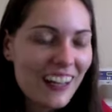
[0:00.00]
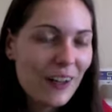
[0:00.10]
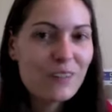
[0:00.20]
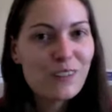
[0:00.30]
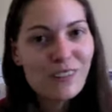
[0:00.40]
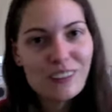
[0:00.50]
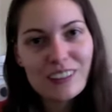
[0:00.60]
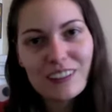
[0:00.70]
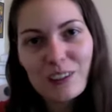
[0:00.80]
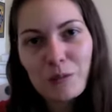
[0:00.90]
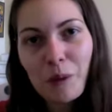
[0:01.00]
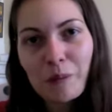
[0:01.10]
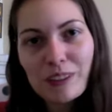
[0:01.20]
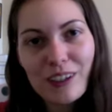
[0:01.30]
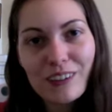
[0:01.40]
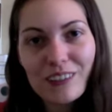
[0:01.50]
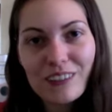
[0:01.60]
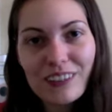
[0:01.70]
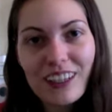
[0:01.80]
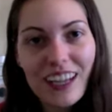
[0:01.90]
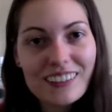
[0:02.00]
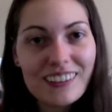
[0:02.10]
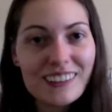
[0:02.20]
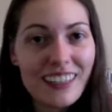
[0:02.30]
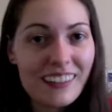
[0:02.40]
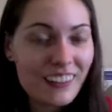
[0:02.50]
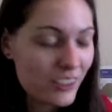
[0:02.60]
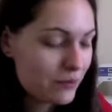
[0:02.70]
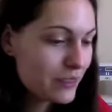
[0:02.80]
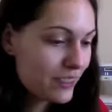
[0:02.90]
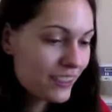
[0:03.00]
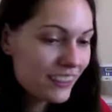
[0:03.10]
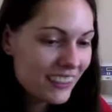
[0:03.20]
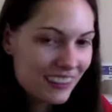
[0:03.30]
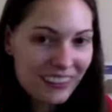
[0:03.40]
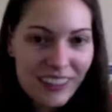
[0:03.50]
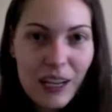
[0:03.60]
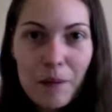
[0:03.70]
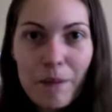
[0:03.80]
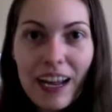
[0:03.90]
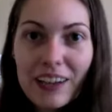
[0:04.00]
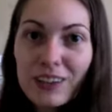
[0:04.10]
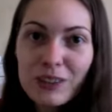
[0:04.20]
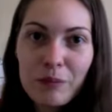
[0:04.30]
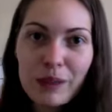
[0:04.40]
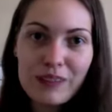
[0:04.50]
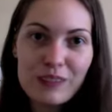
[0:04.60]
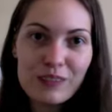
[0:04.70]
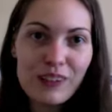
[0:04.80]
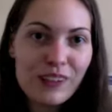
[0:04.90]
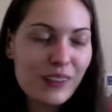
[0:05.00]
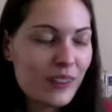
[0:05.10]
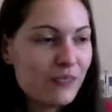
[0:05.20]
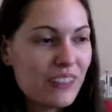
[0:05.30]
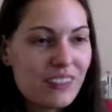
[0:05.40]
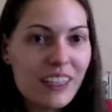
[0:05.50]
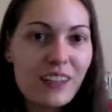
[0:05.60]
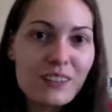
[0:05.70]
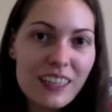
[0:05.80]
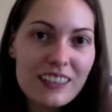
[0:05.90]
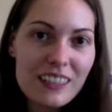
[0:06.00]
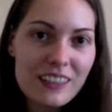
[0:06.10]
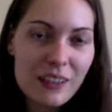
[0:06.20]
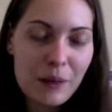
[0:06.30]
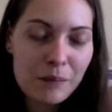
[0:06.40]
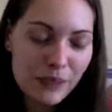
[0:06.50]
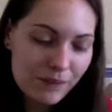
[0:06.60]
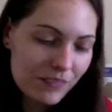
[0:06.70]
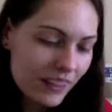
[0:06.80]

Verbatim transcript: And of course, at this moment, Sakura realizes that this mysterious man who's appeared in front of them is an Edo Tensei zombie.